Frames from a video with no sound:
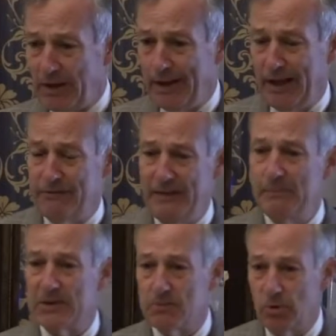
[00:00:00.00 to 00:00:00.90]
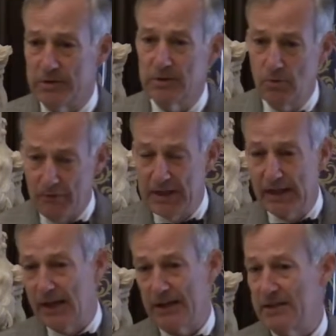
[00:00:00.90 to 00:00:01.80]
And Phoebus will do everything he
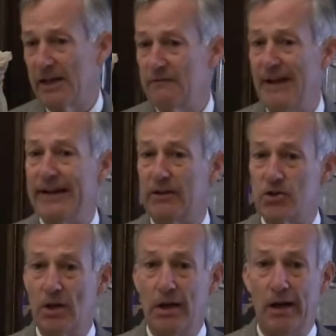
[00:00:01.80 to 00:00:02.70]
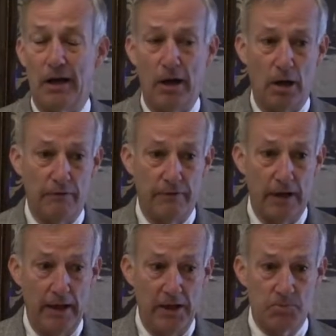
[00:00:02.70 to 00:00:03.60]
can to take advantage of
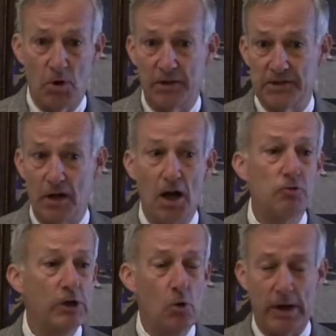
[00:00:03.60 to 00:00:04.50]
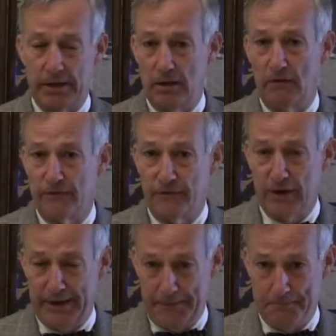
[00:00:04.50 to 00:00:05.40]
Esmeralda's unrequited love for
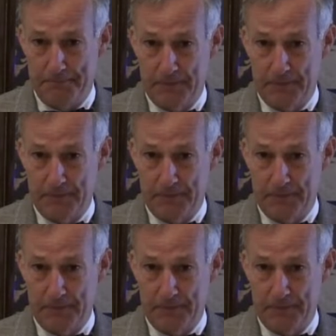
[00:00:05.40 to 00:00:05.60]
him.